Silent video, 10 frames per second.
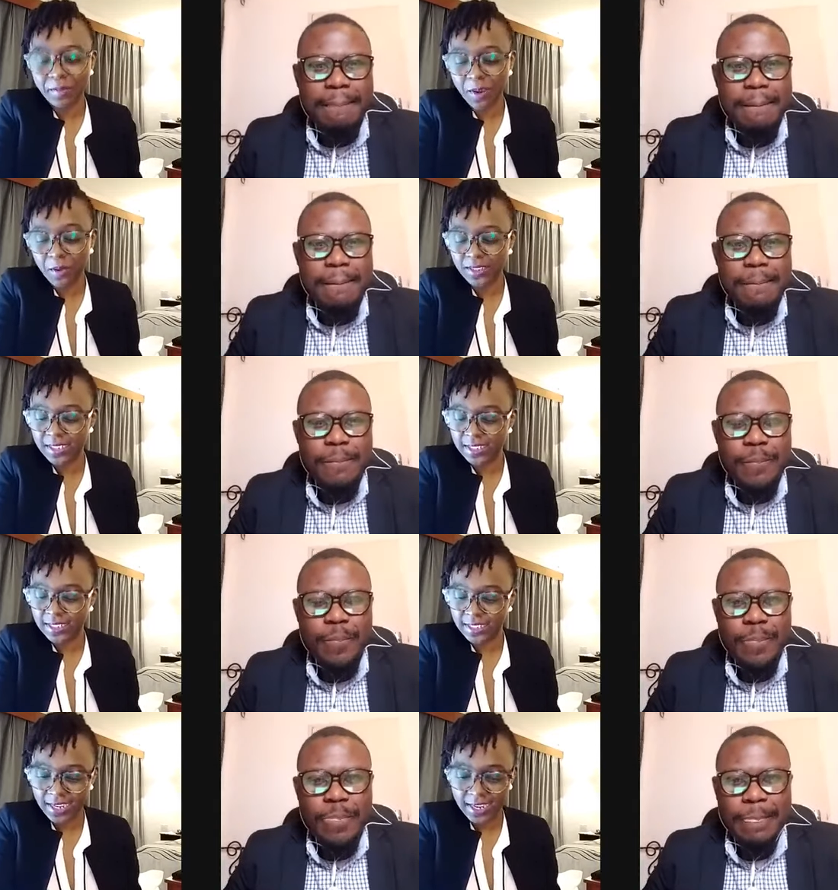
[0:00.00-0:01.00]
Speaker 1: How was the
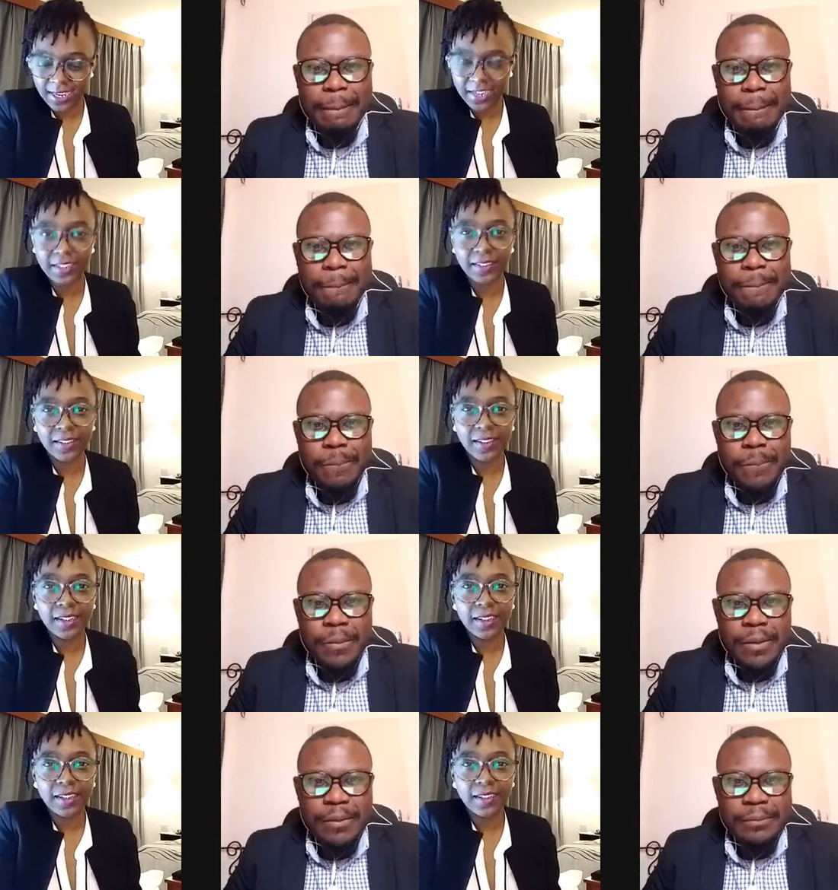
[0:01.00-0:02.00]
day?
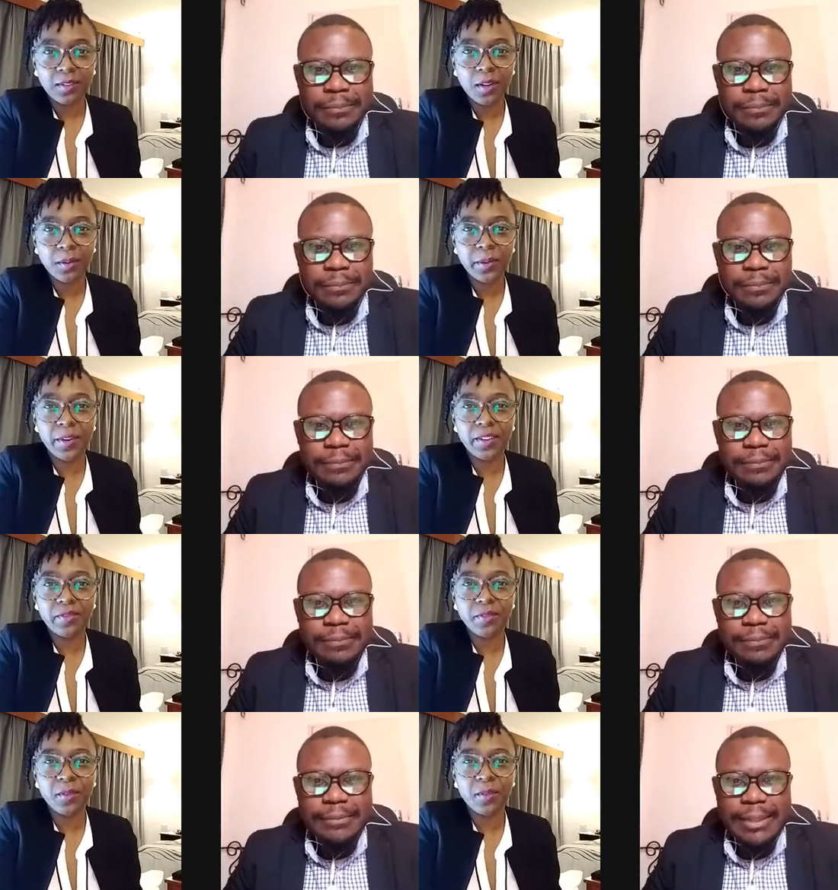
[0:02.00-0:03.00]
While we wait
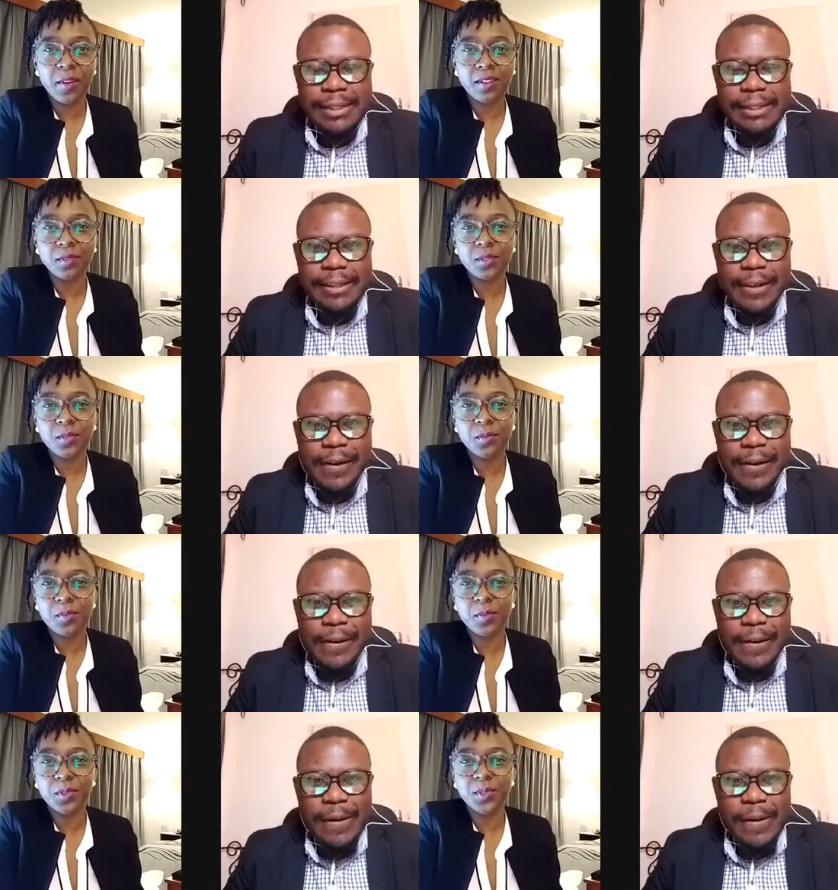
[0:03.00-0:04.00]
for one or two
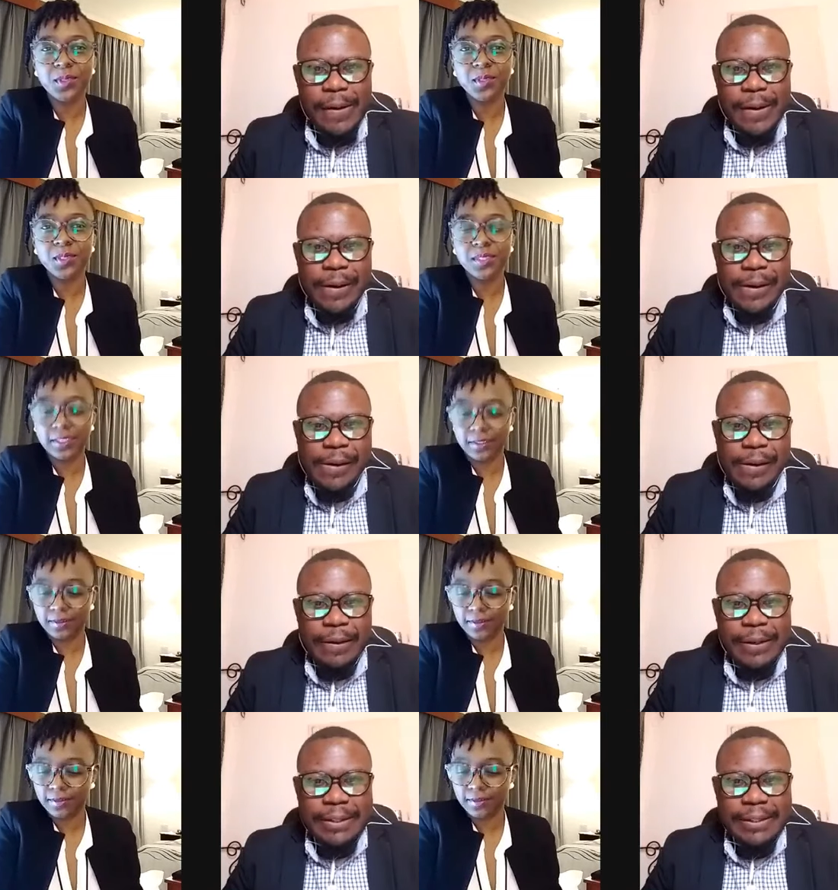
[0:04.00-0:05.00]
people to join.
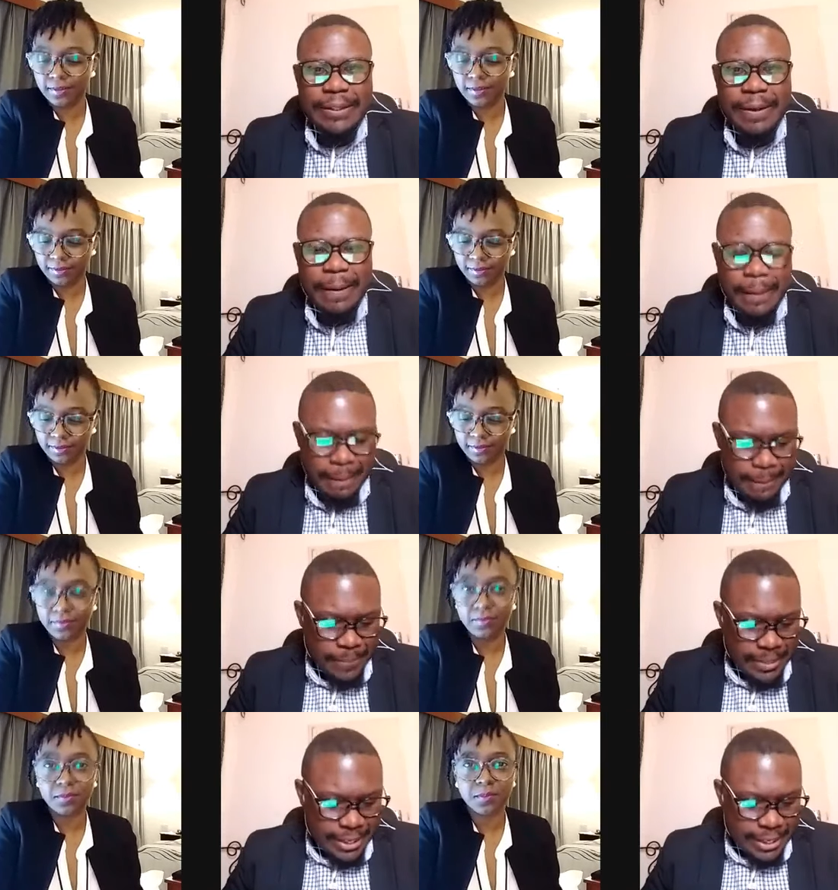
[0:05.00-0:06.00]

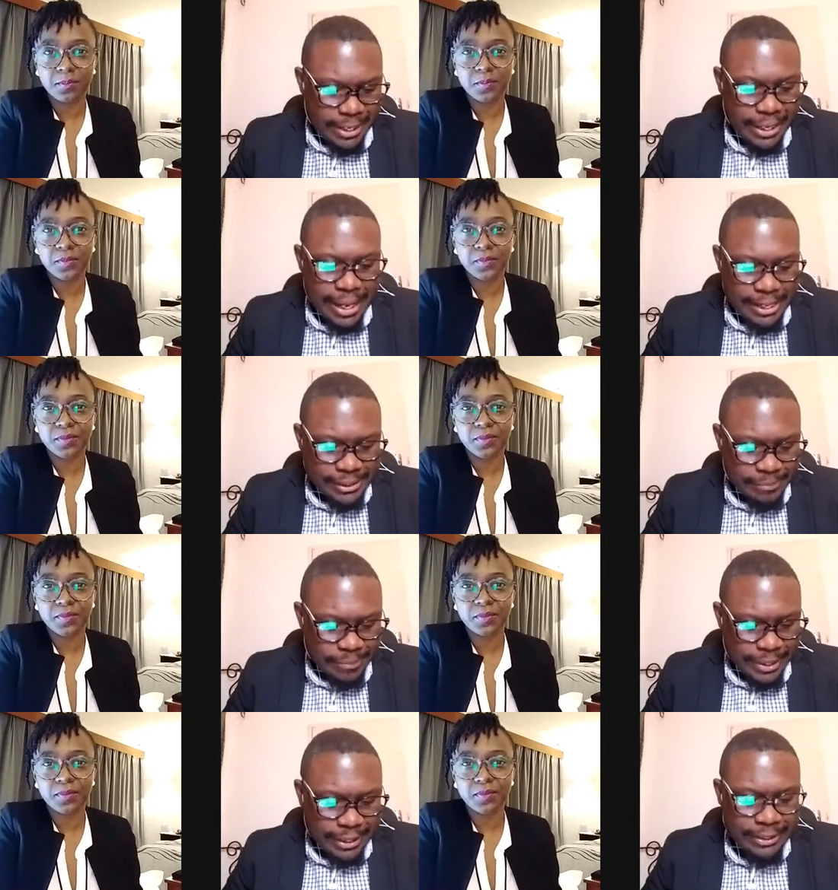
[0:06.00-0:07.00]
Speaker 2: It has
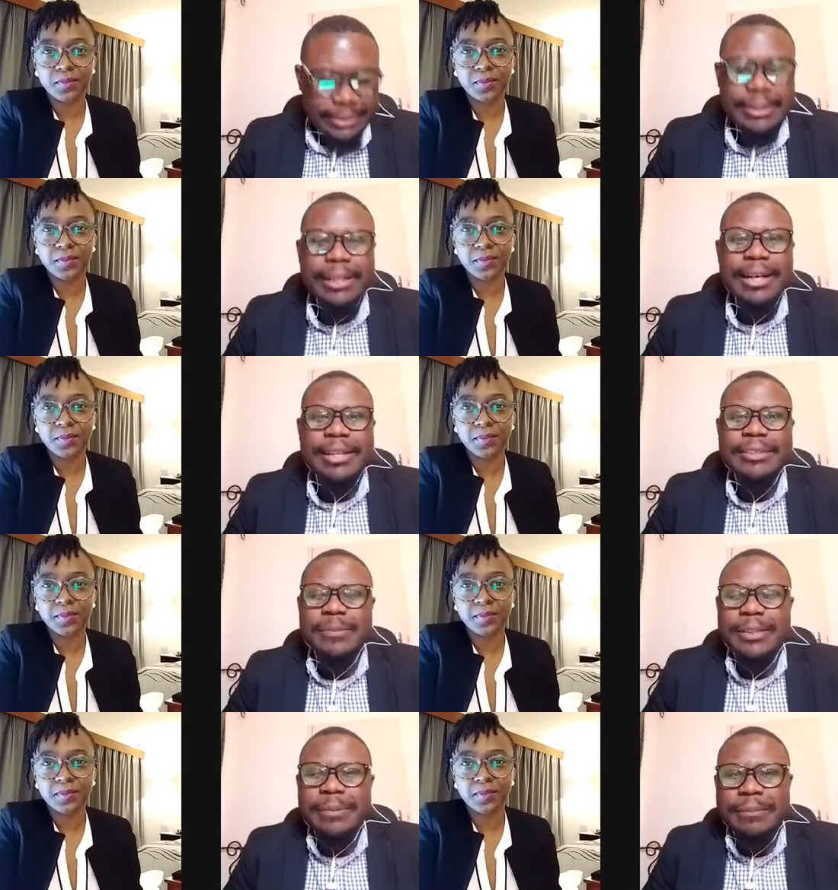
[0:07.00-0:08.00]
been it has
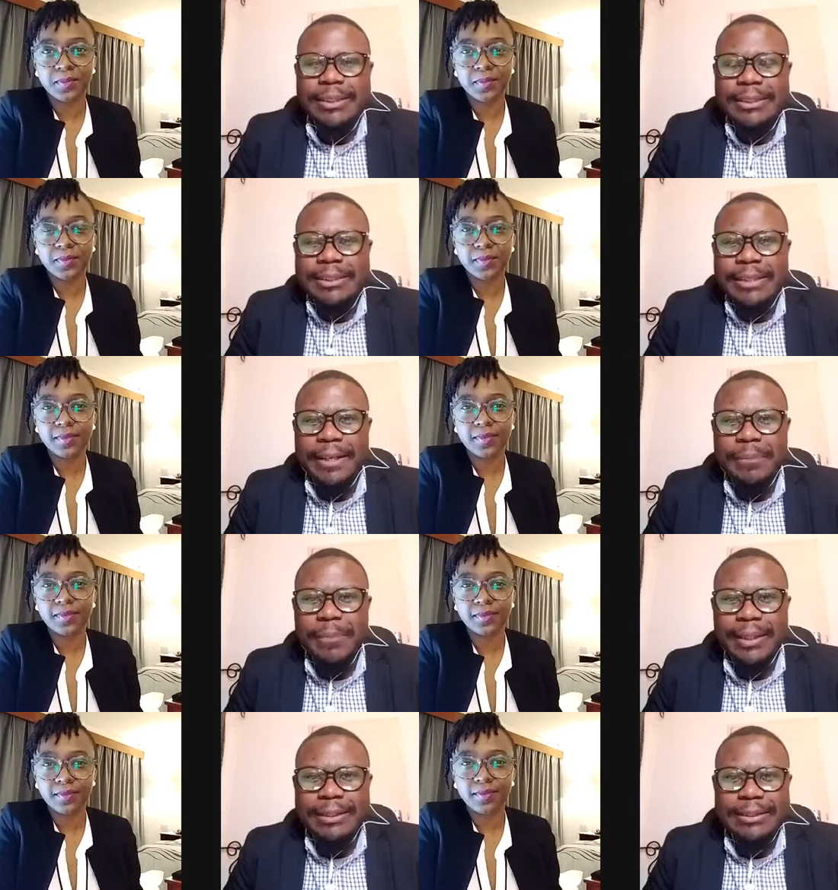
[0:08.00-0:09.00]
been a busy day,
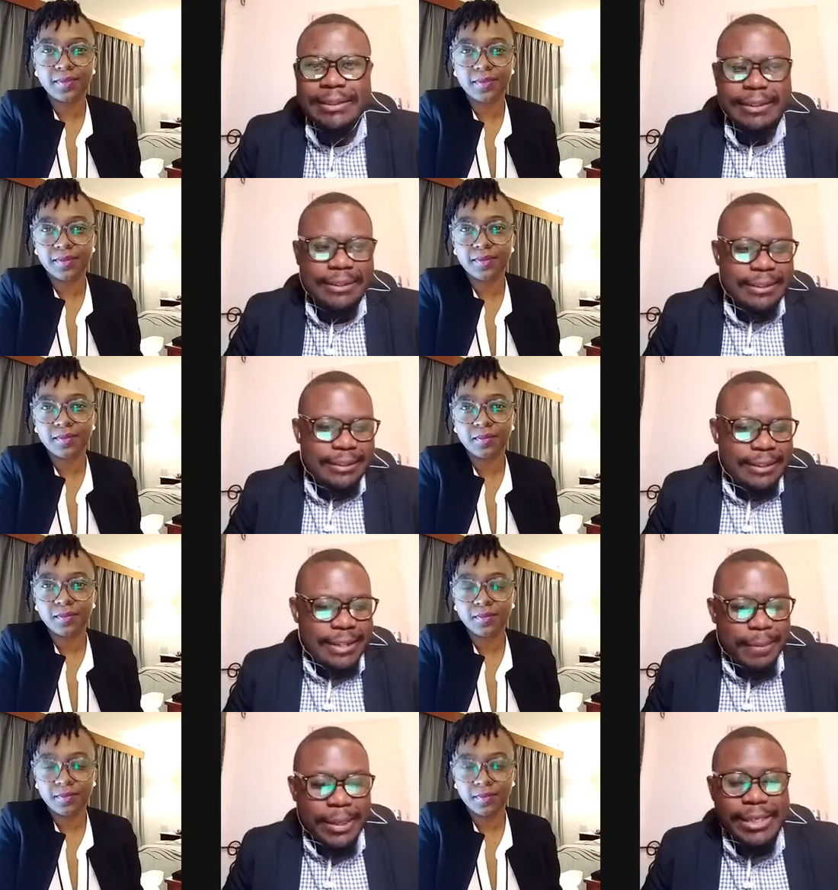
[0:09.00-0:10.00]
but uh,
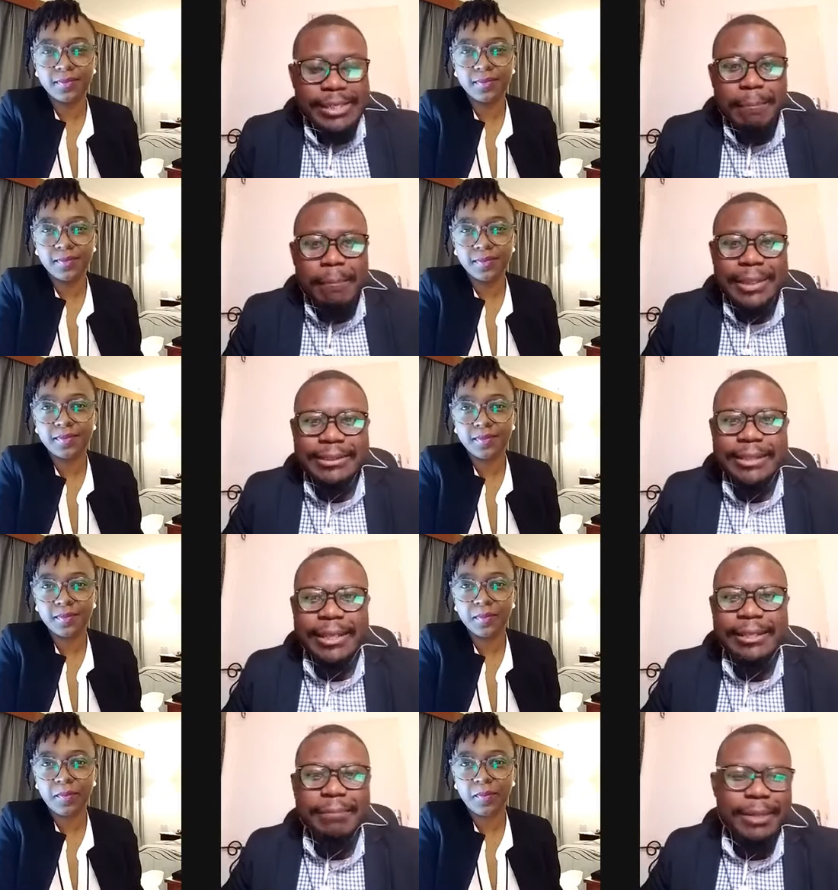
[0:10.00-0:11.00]
I mean it's a
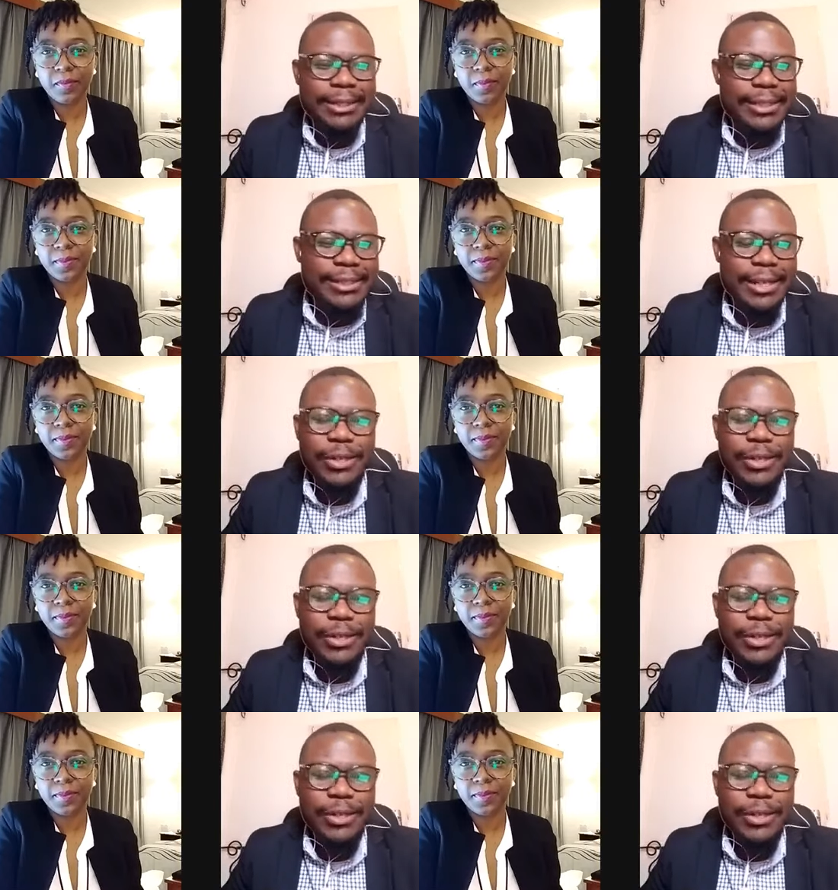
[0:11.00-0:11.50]
Monday. Mondays are